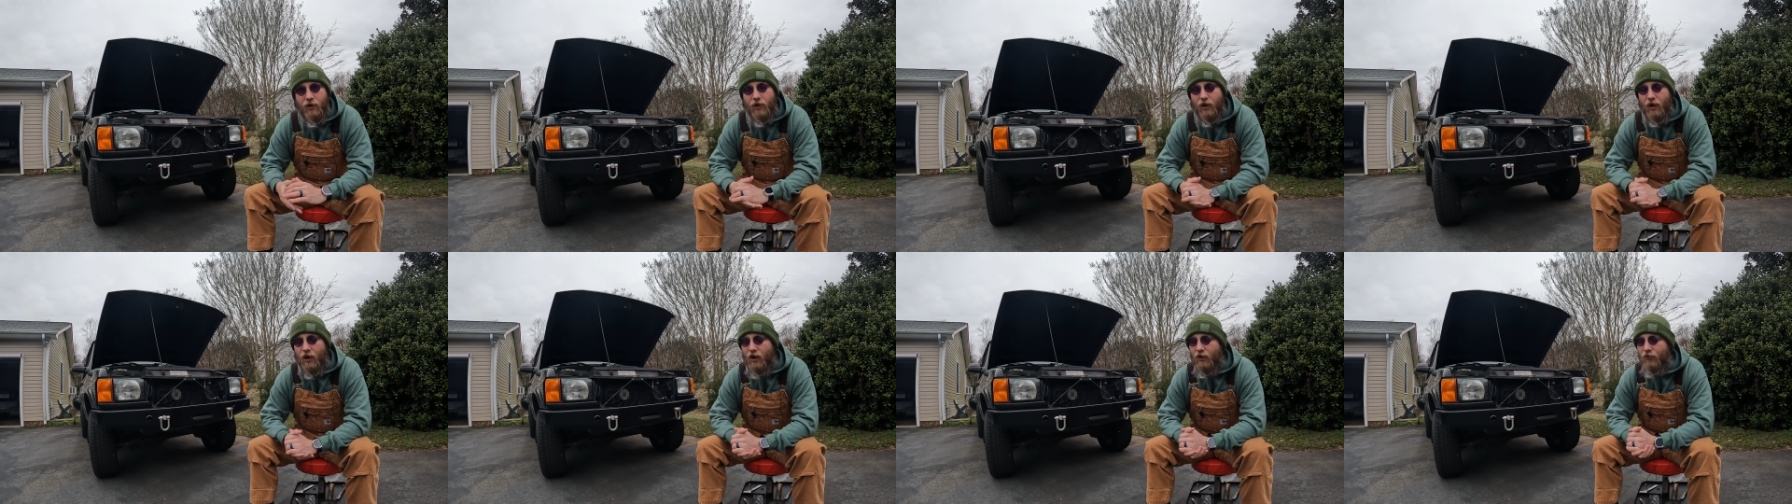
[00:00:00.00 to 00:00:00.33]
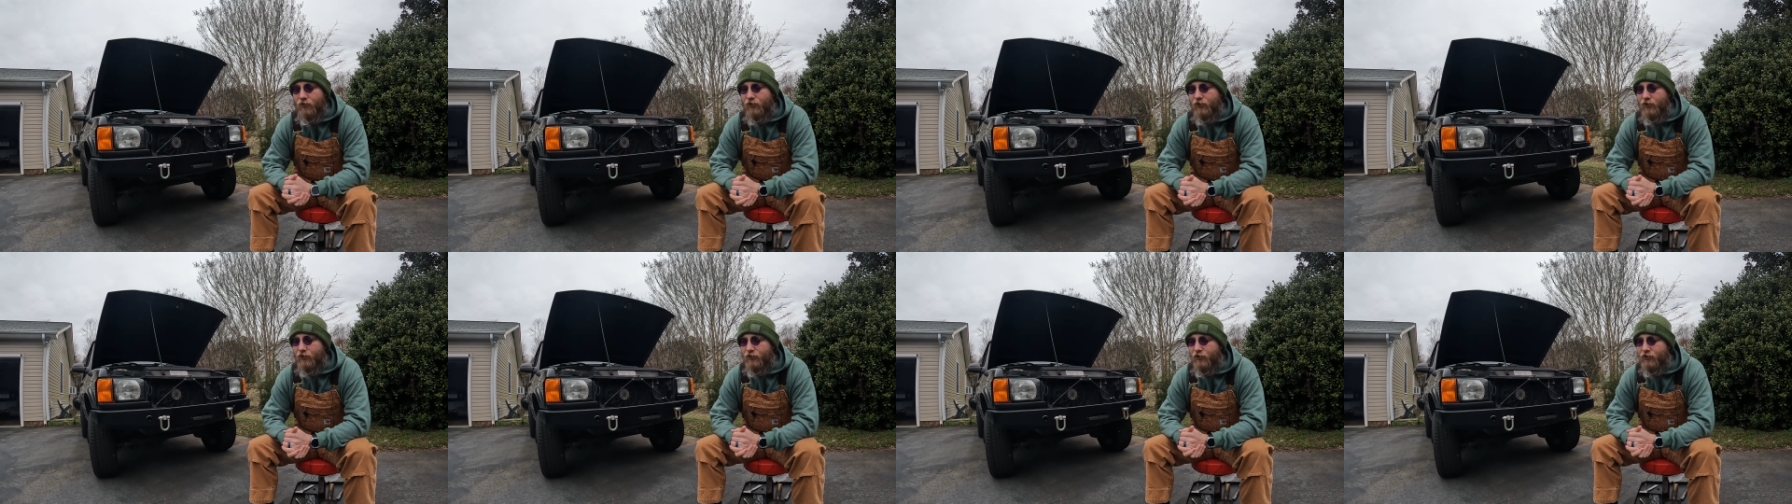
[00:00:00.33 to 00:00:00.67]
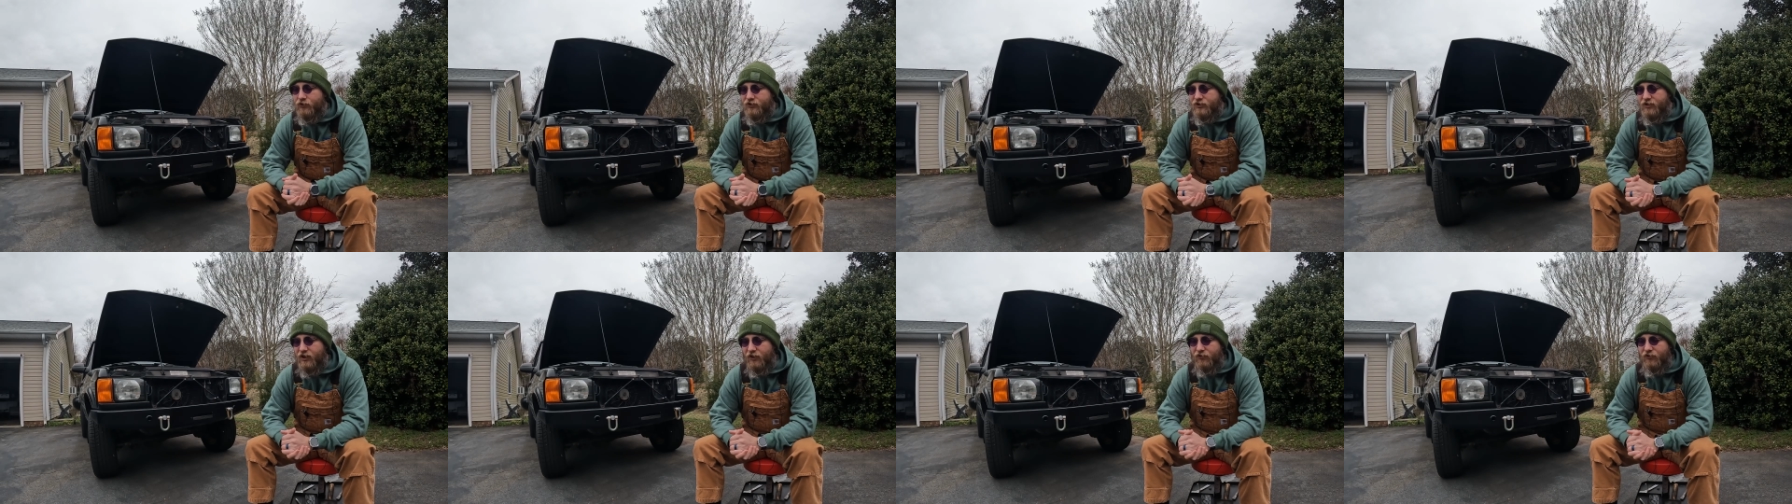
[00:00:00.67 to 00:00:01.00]

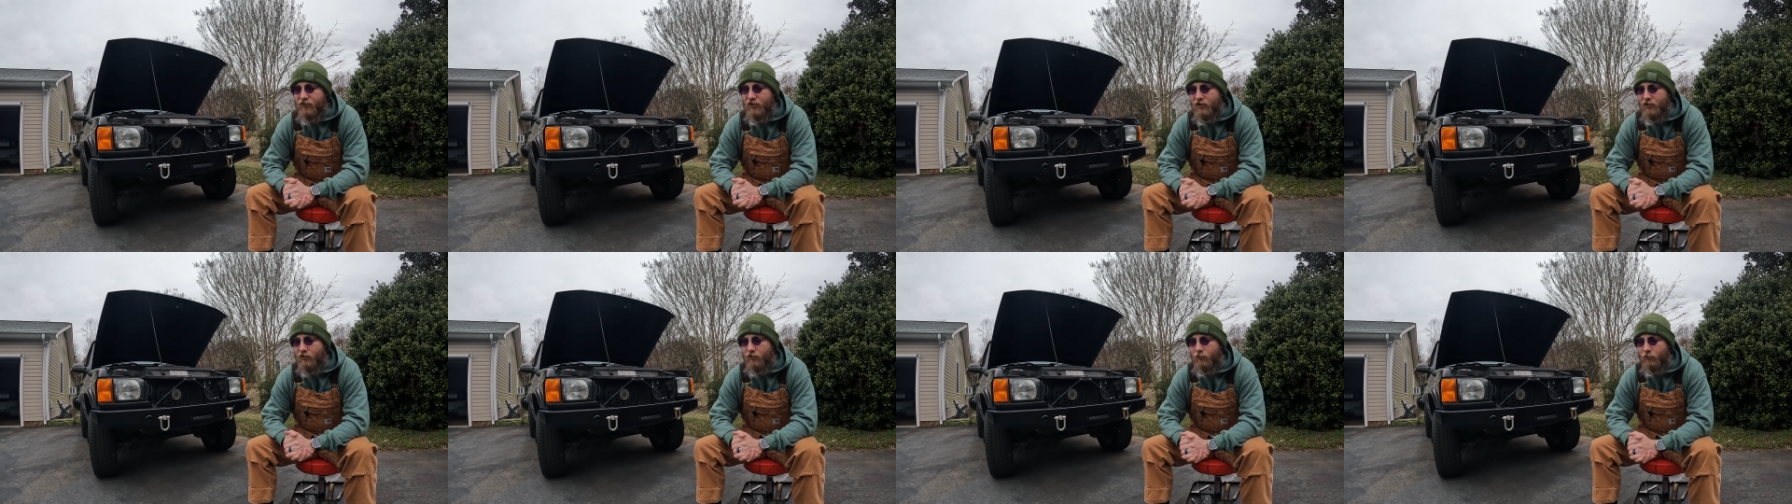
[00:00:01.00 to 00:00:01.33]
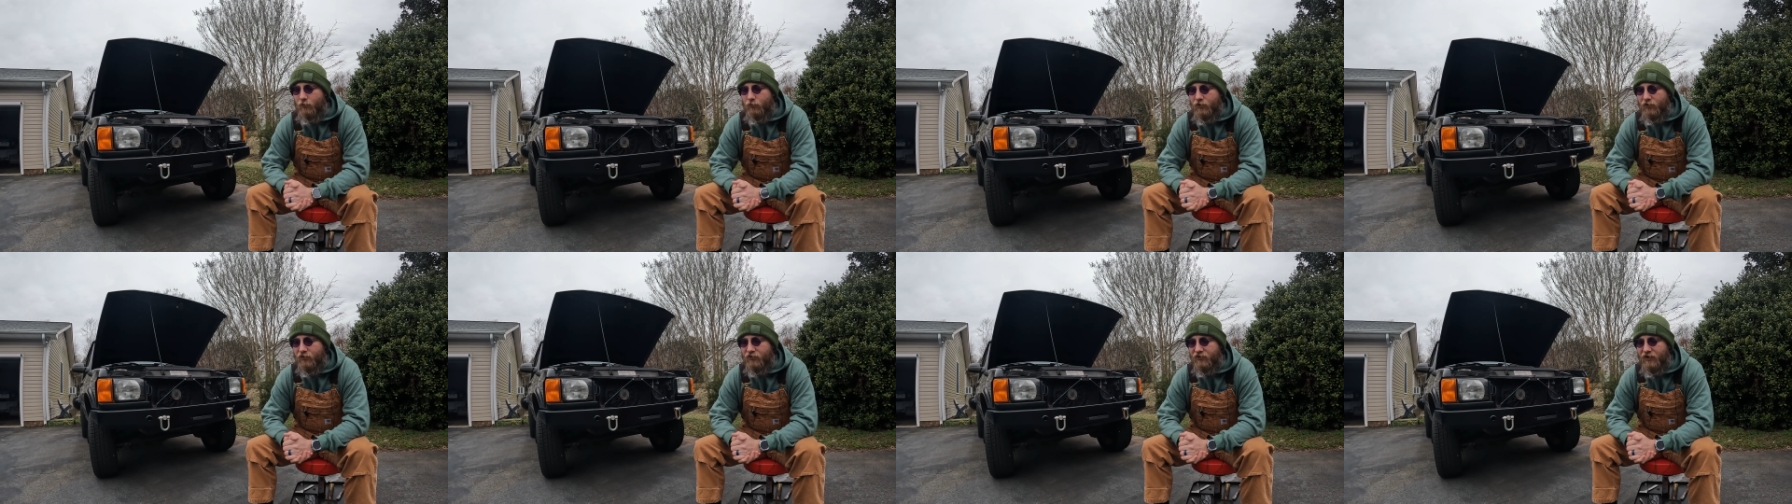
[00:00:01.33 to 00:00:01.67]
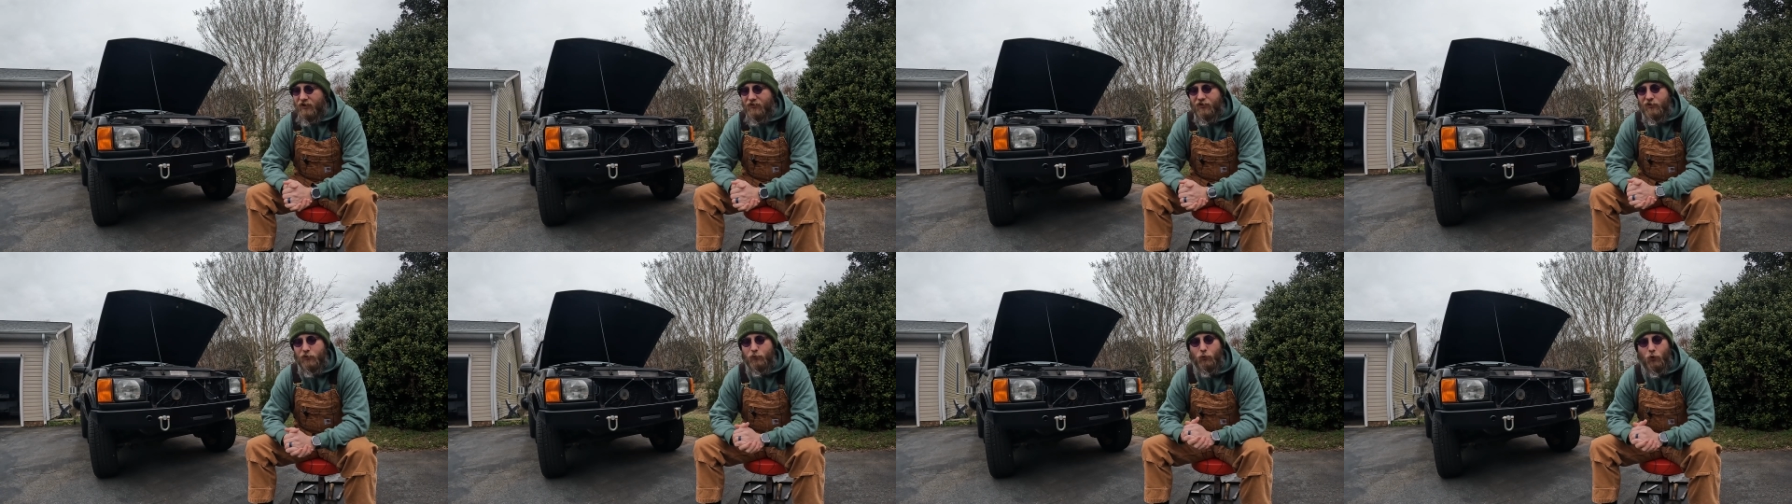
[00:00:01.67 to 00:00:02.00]
There's nothing
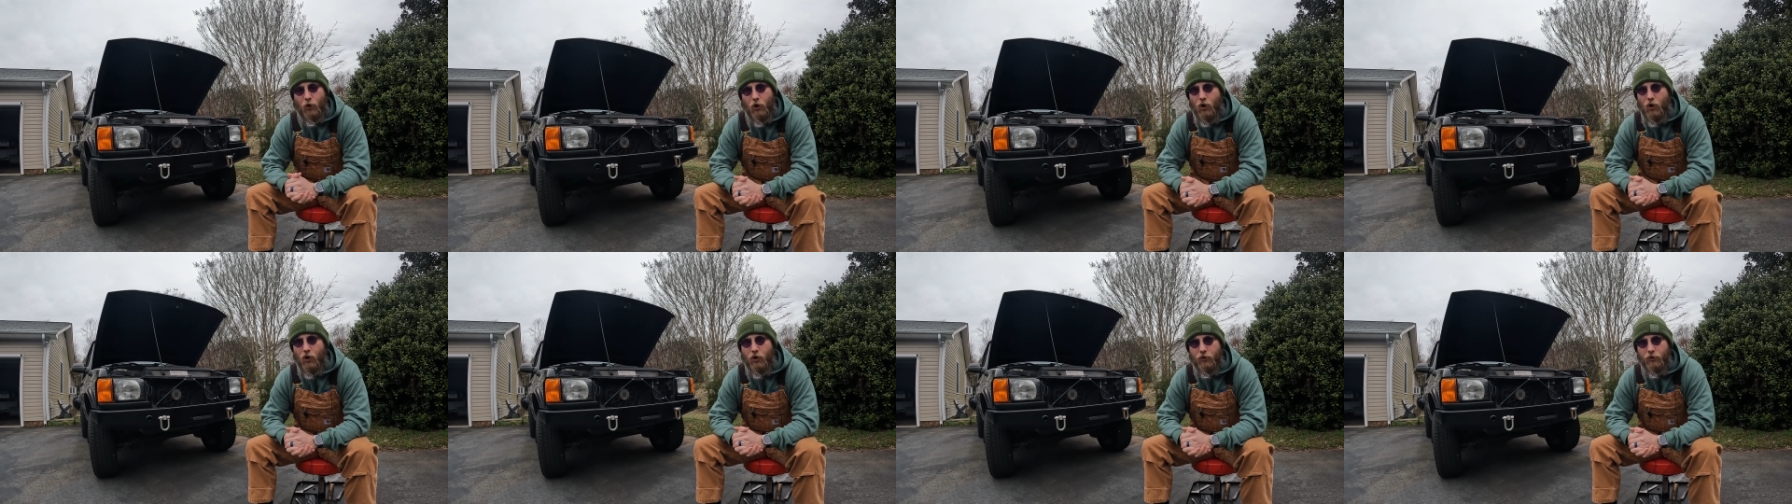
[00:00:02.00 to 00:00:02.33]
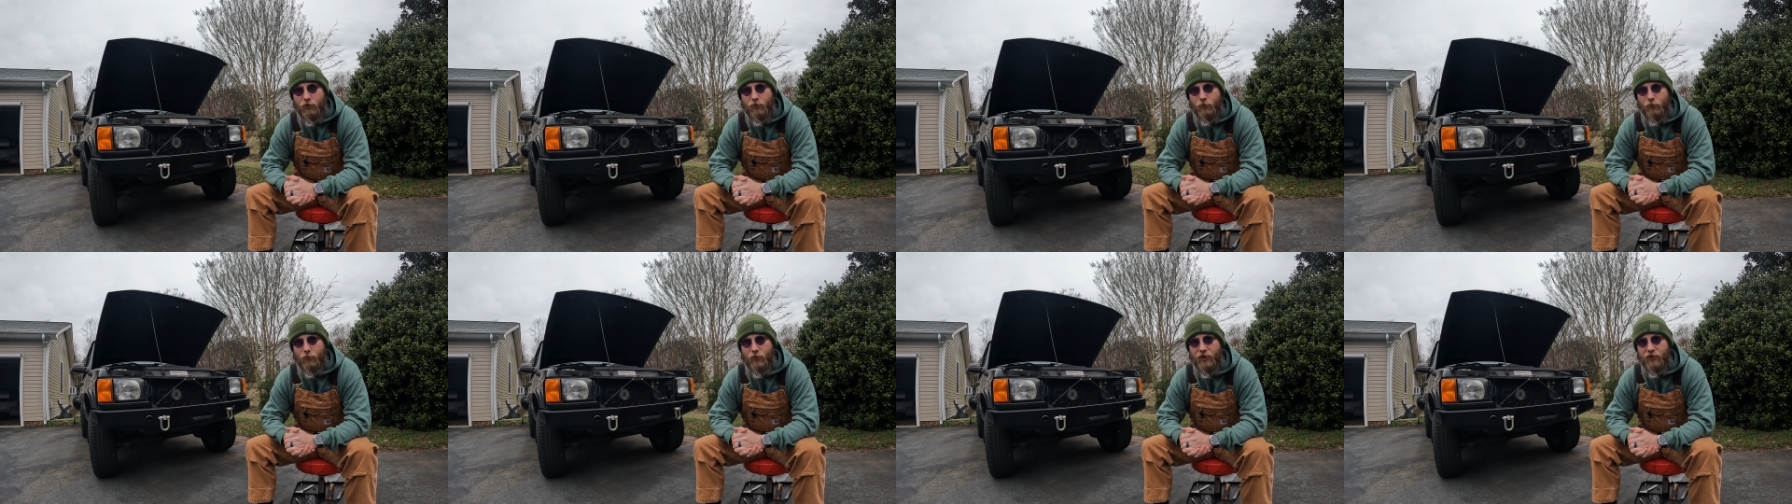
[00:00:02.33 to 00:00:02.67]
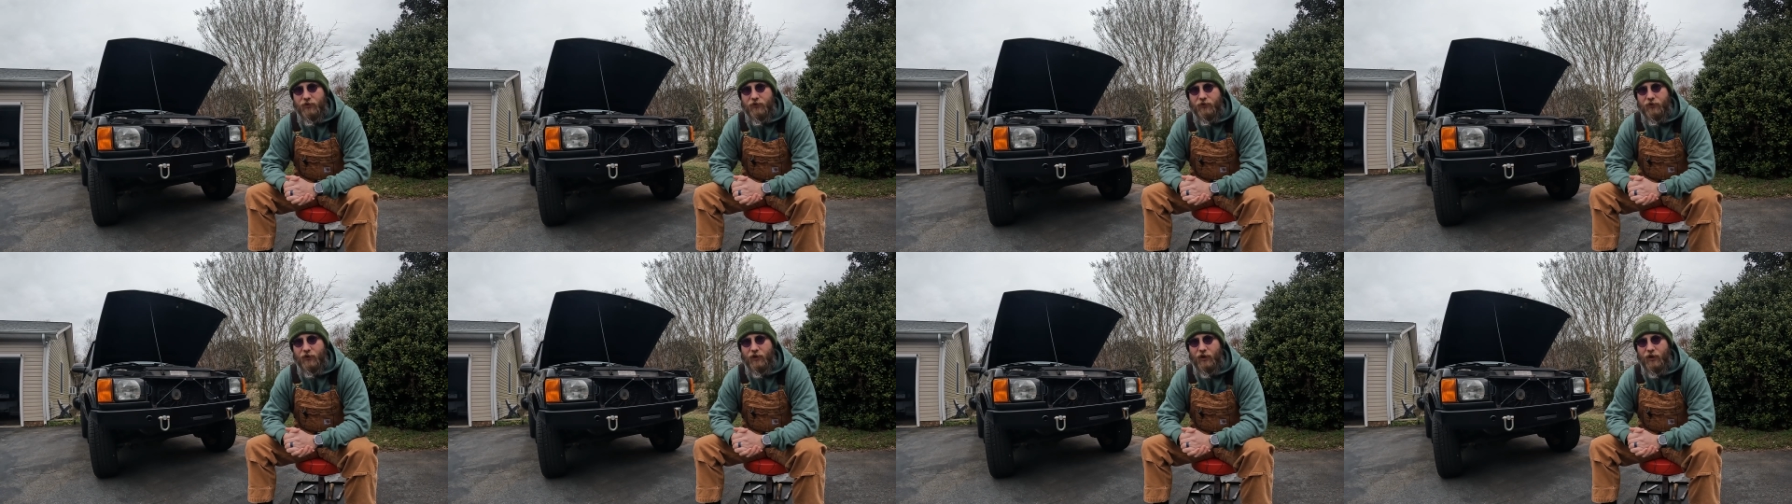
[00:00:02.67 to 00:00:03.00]
wrong
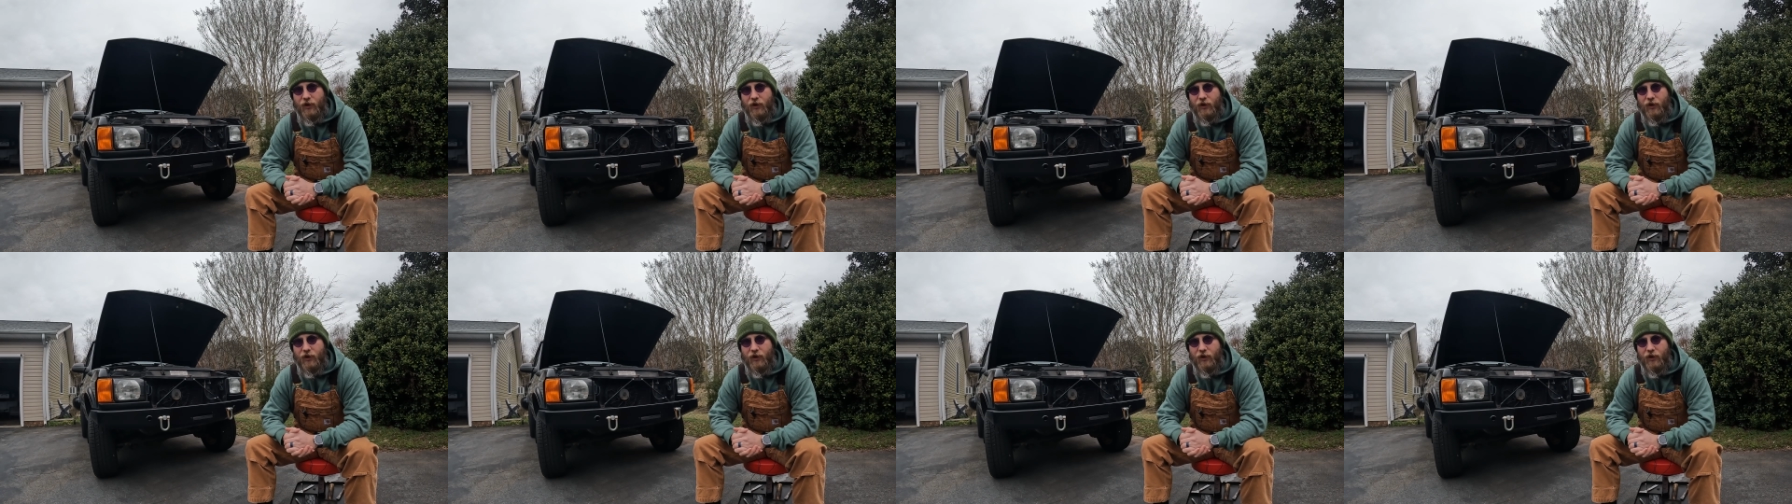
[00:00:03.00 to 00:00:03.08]
with